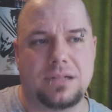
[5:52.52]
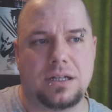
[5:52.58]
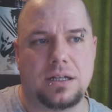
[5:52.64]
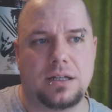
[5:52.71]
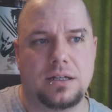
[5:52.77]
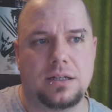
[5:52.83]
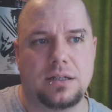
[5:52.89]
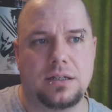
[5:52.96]

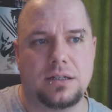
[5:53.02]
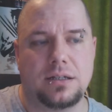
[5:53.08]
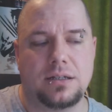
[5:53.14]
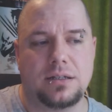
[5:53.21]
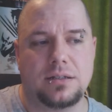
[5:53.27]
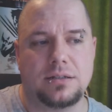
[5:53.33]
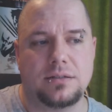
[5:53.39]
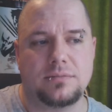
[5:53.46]

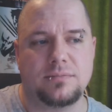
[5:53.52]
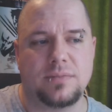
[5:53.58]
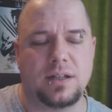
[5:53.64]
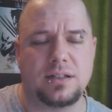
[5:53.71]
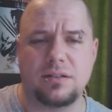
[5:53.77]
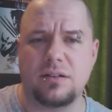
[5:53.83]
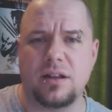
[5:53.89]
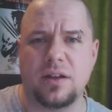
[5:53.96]
I
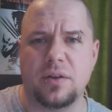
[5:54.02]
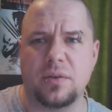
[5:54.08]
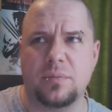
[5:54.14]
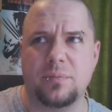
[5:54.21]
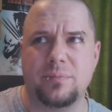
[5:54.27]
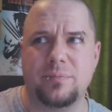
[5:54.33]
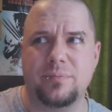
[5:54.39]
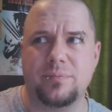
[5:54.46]
don't know,
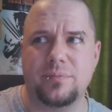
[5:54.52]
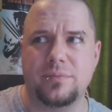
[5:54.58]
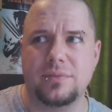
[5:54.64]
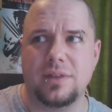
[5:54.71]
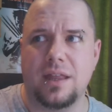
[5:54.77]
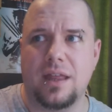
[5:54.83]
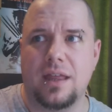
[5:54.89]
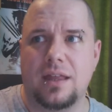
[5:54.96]

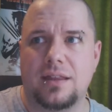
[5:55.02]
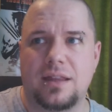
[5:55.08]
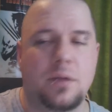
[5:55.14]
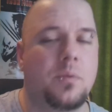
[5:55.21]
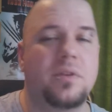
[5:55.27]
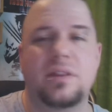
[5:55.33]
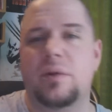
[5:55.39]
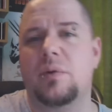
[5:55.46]
they
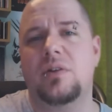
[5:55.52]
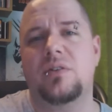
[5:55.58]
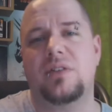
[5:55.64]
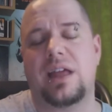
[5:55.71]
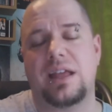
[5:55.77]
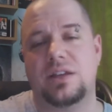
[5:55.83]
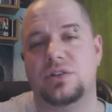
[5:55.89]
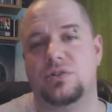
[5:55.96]
weren't
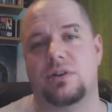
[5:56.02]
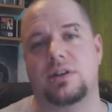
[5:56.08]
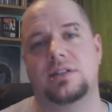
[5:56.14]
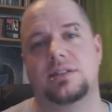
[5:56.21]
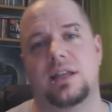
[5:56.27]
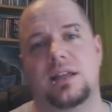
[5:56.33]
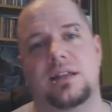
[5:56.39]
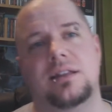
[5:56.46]
that
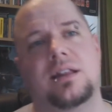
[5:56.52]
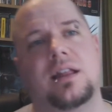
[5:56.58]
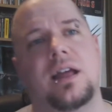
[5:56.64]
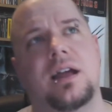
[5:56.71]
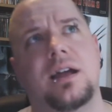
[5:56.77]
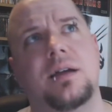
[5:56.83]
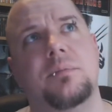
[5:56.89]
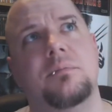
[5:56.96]
interesting,
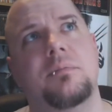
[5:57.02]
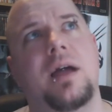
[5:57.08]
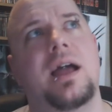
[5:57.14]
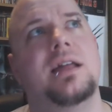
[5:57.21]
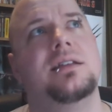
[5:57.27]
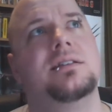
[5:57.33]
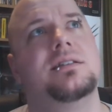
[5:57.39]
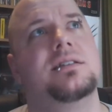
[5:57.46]

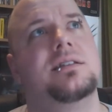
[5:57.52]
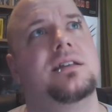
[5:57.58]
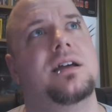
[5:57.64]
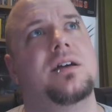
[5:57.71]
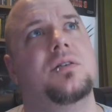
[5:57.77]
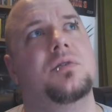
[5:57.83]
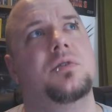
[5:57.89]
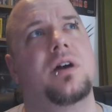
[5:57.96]
and the
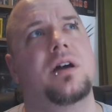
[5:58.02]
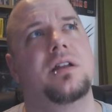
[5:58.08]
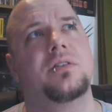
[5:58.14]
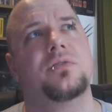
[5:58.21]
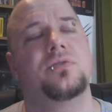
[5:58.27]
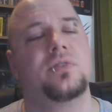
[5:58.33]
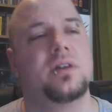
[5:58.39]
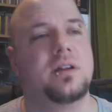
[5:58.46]
whole kind
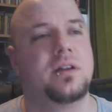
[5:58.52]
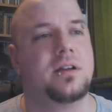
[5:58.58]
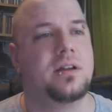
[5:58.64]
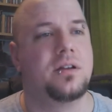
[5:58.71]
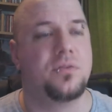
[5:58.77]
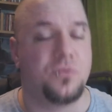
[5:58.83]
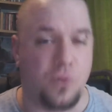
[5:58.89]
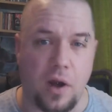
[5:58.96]
of
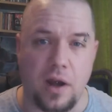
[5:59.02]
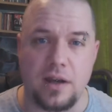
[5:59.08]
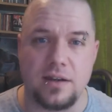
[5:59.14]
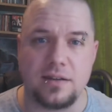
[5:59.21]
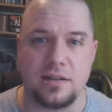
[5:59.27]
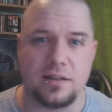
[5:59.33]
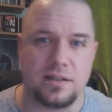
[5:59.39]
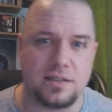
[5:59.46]

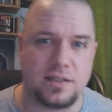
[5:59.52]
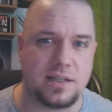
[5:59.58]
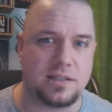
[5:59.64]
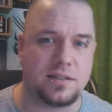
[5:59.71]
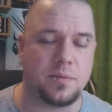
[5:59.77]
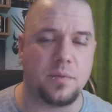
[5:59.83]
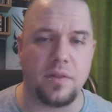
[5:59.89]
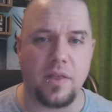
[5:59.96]
friend
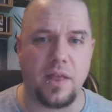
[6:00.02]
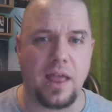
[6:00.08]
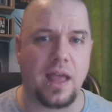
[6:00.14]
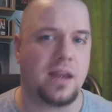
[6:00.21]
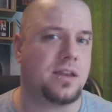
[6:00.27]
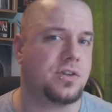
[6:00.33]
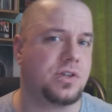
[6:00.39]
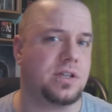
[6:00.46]
system that they
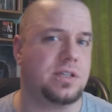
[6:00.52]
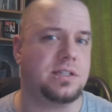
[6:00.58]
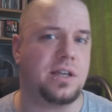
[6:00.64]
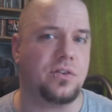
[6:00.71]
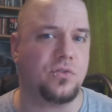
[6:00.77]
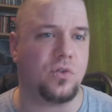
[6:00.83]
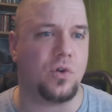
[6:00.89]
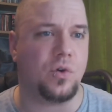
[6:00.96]
had in
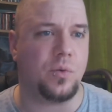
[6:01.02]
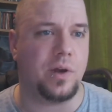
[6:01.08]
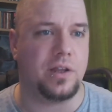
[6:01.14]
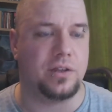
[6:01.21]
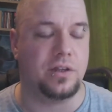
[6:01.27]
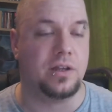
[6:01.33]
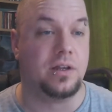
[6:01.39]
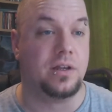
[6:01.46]
GTA 4,
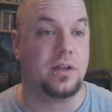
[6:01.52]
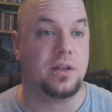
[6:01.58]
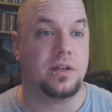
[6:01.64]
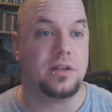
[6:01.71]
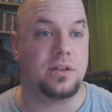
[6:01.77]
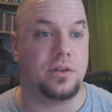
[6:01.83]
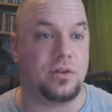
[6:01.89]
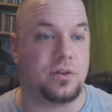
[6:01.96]
where
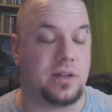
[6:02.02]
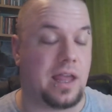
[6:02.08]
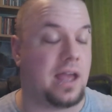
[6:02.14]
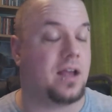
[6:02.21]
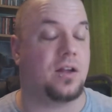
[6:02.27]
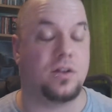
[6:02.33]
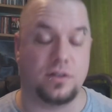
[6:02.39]
you'd get